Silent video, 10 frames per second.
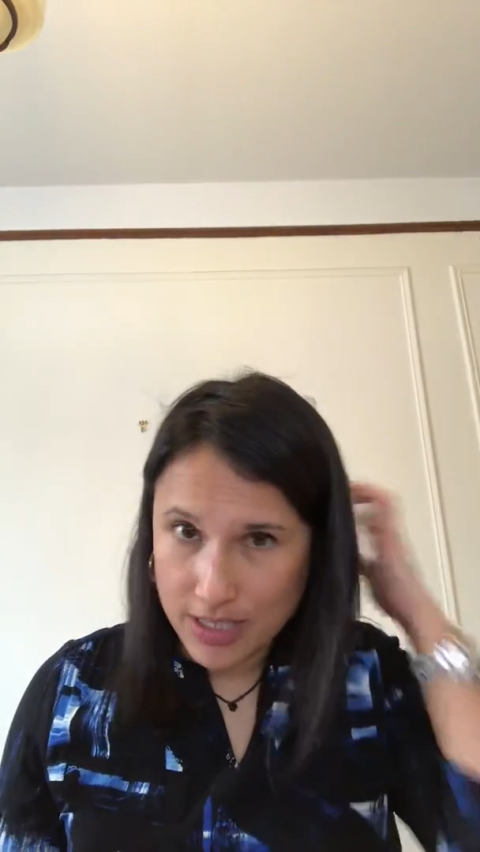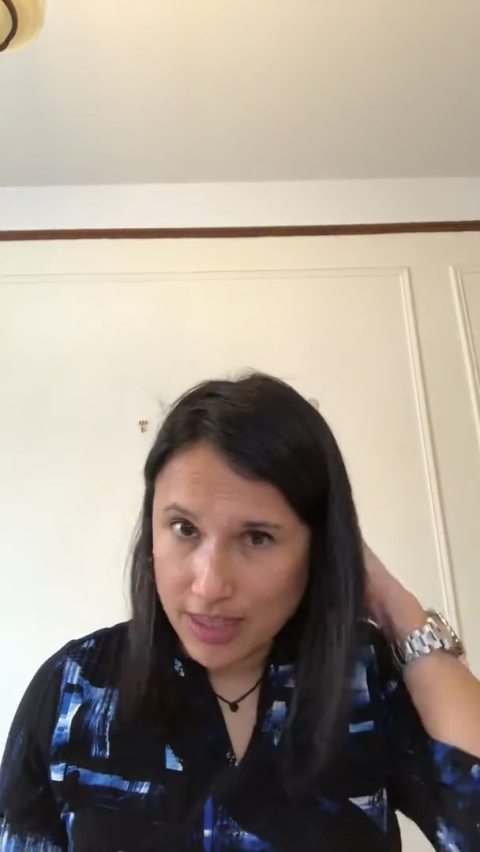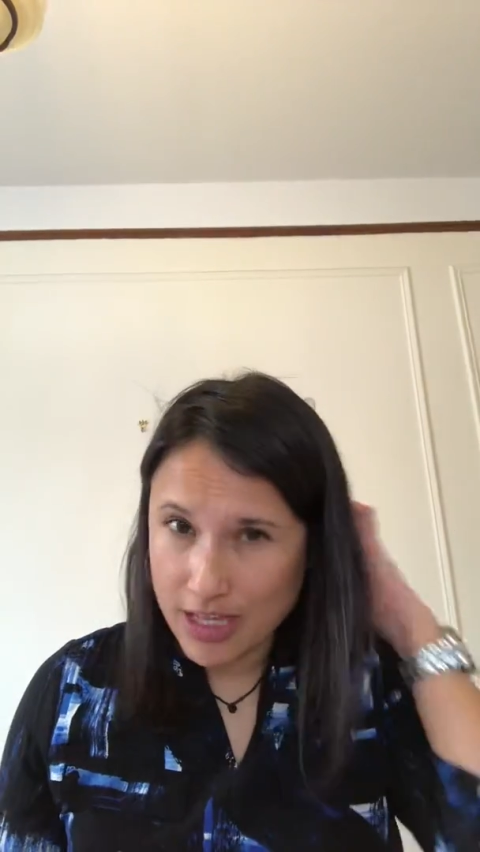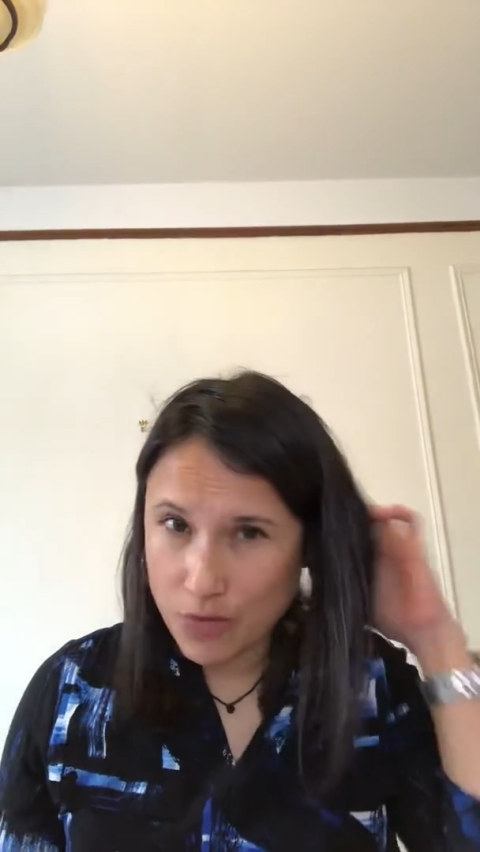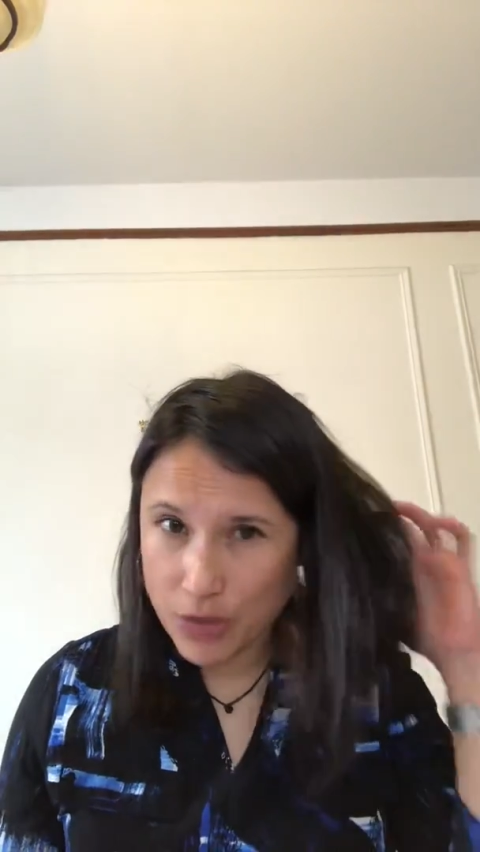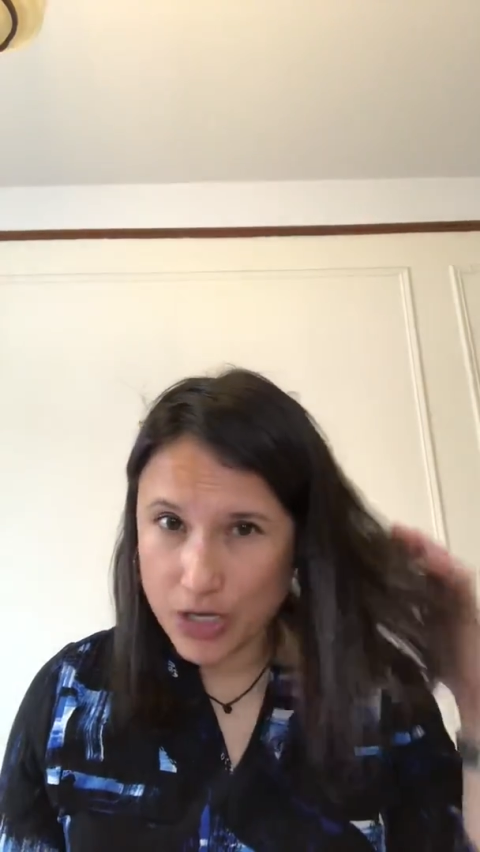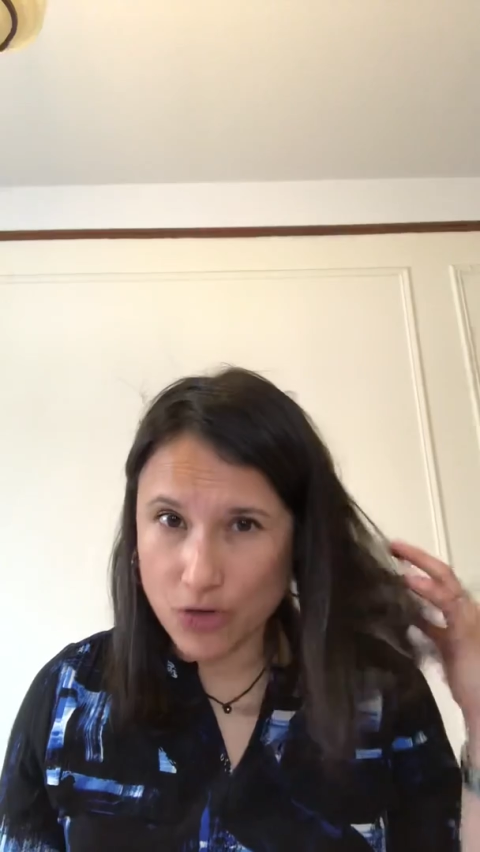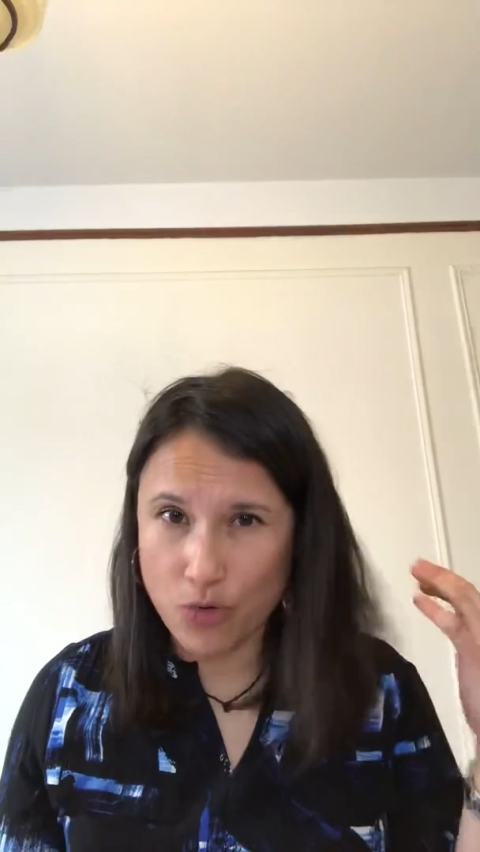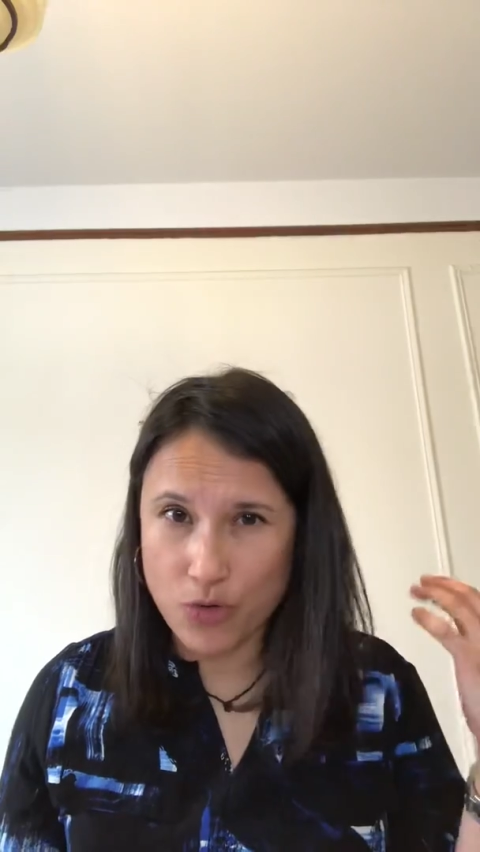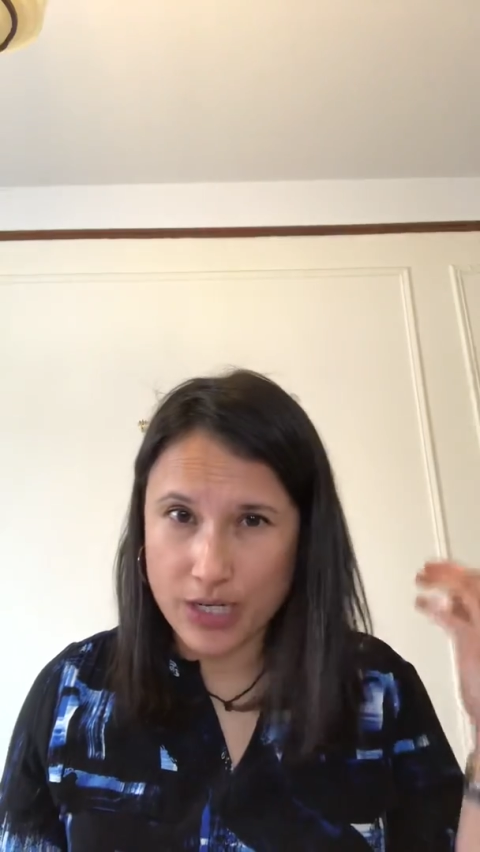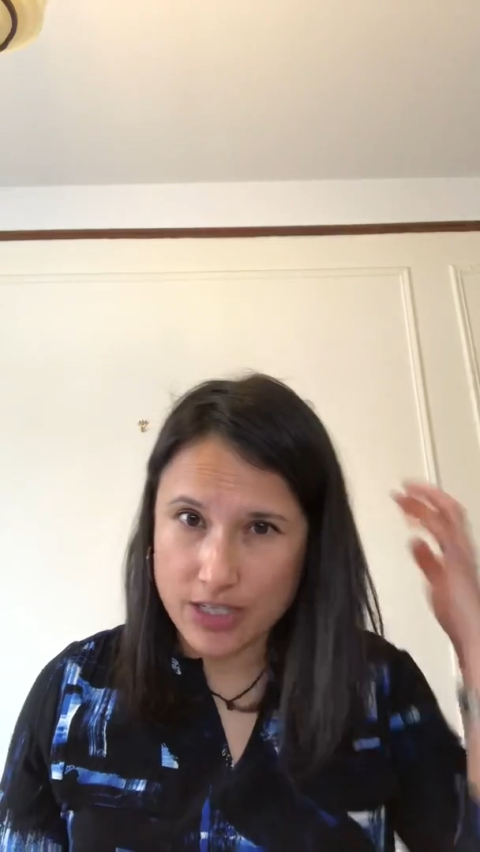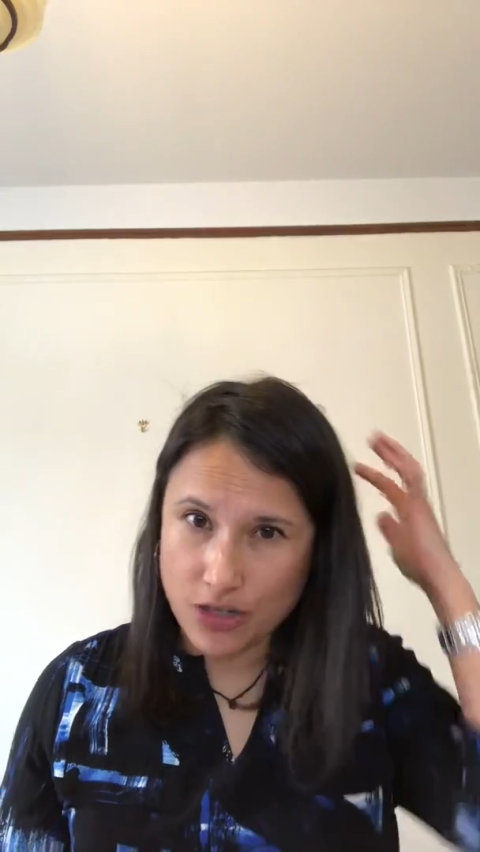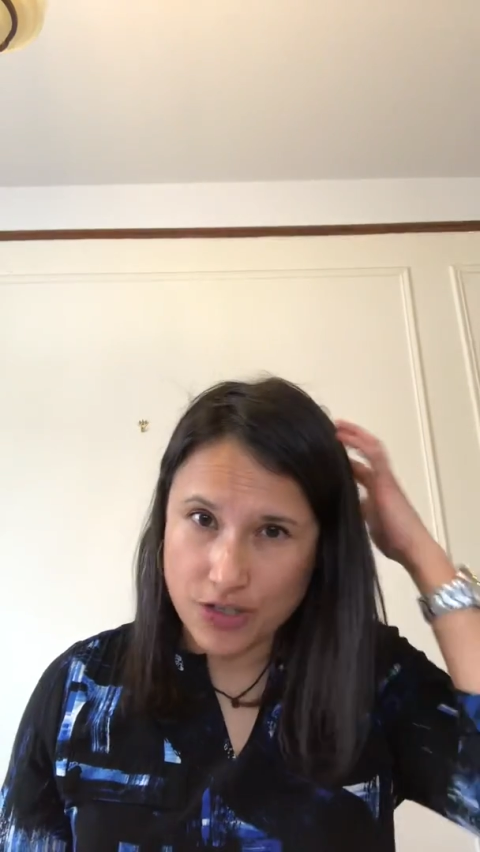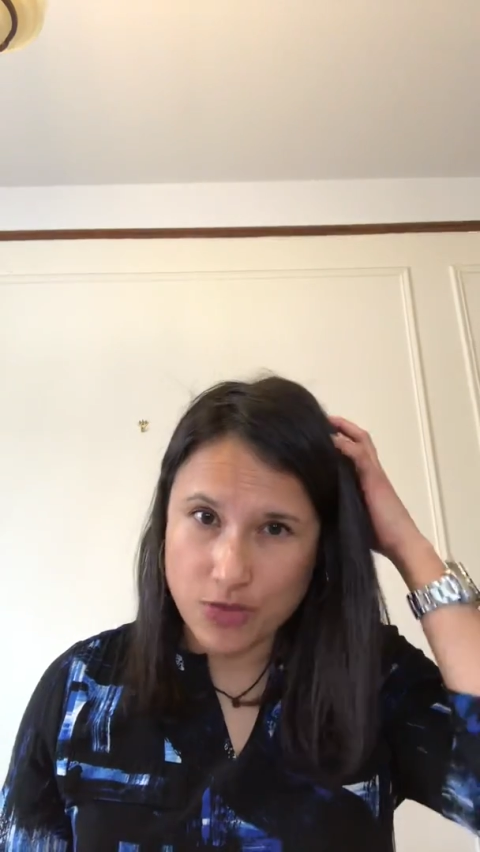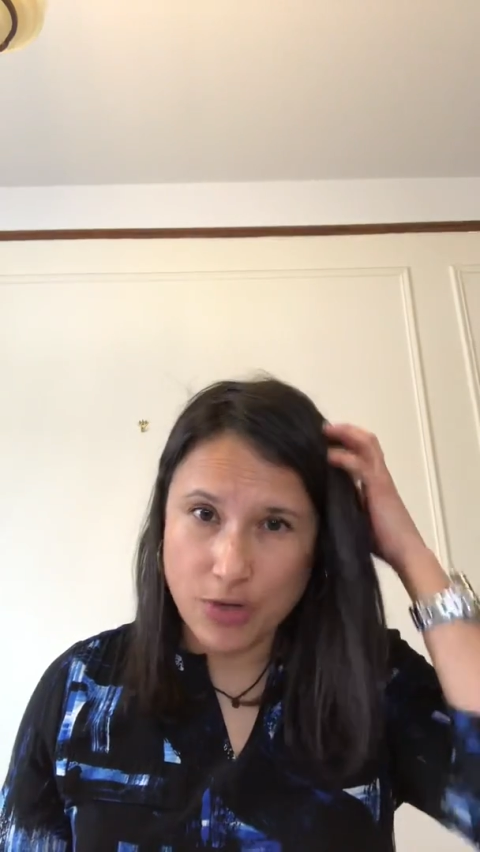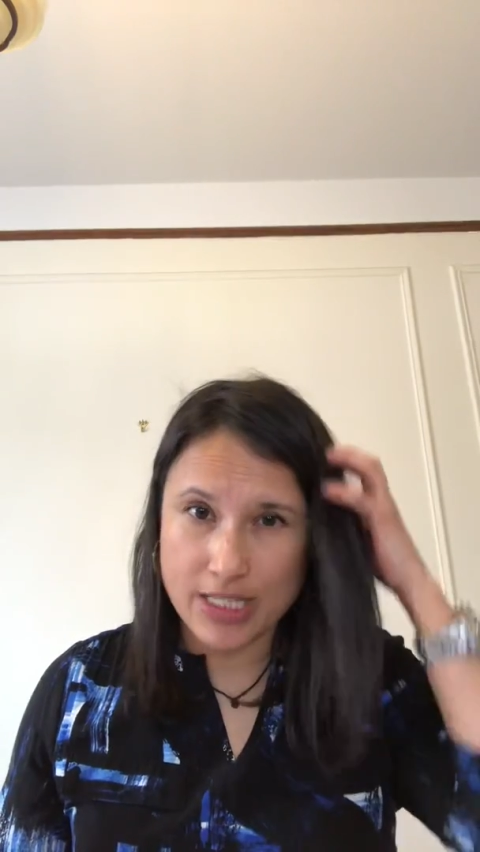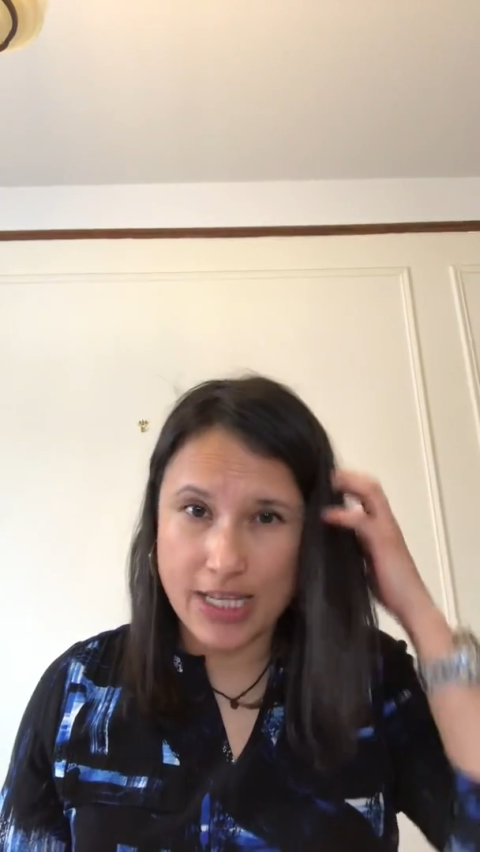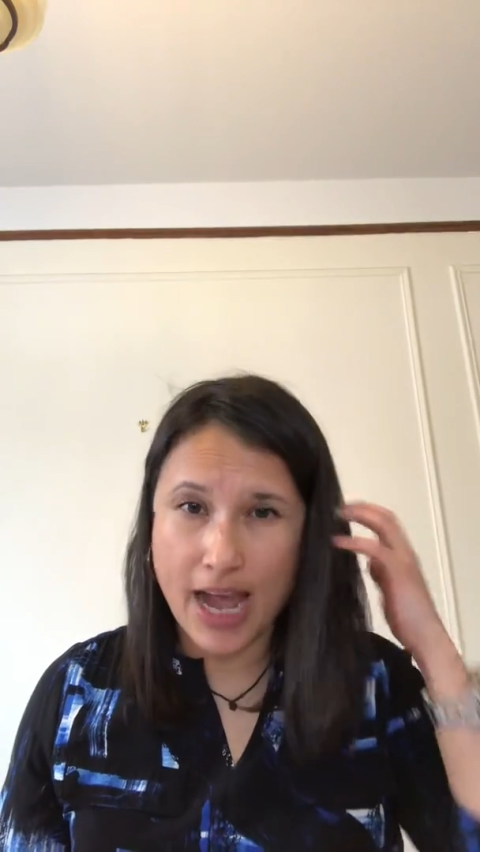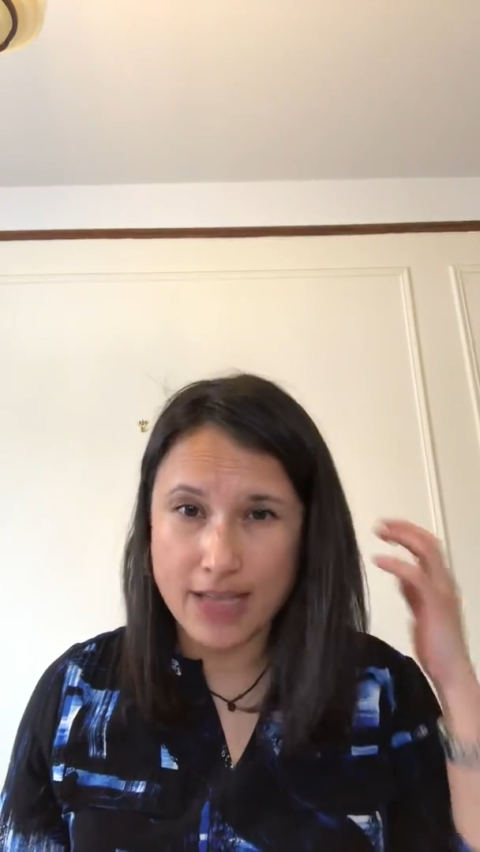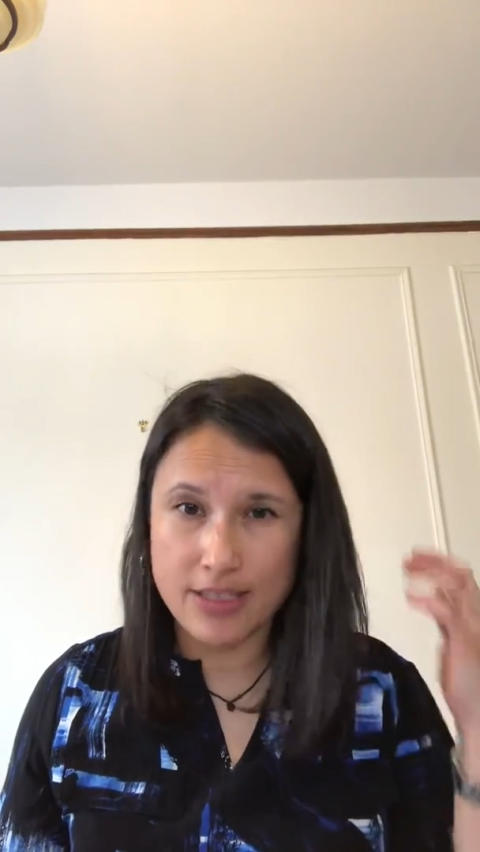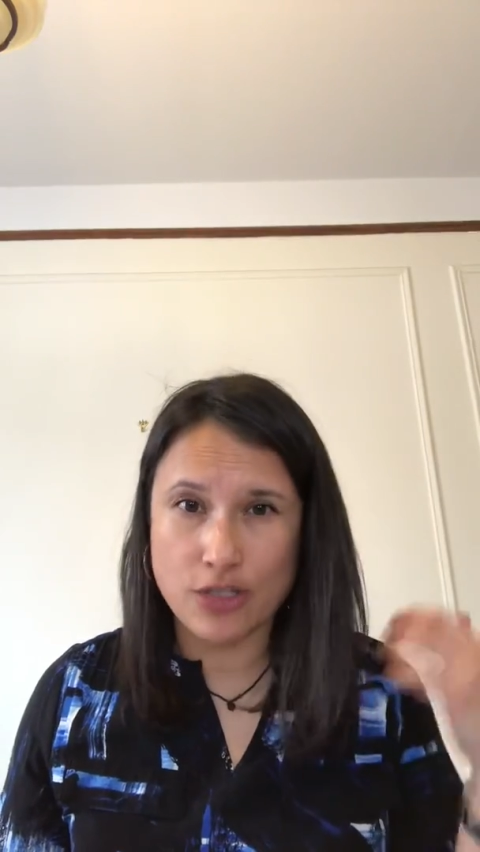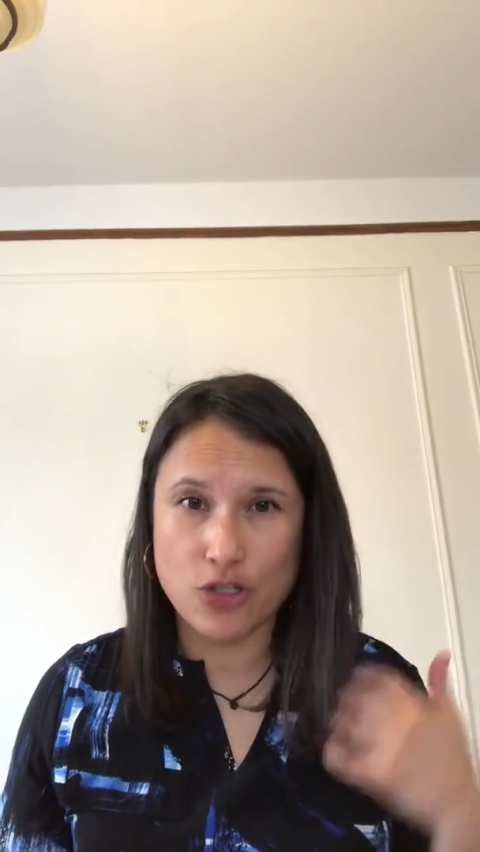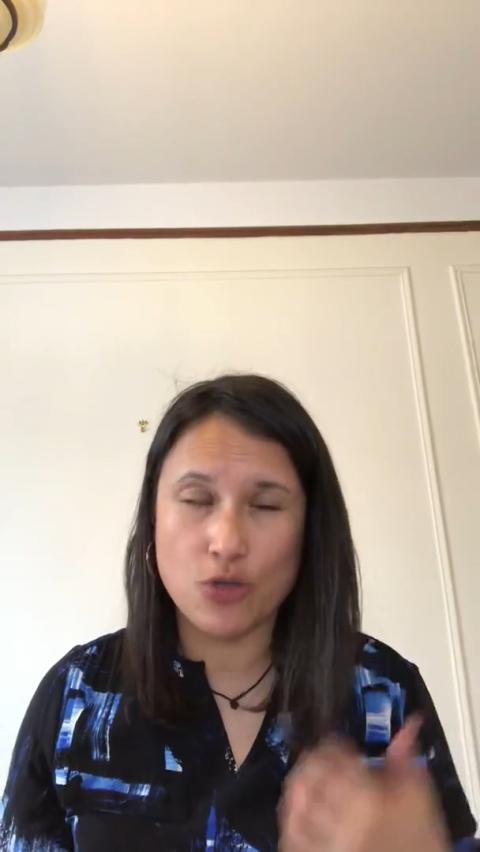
I think we can already start to attest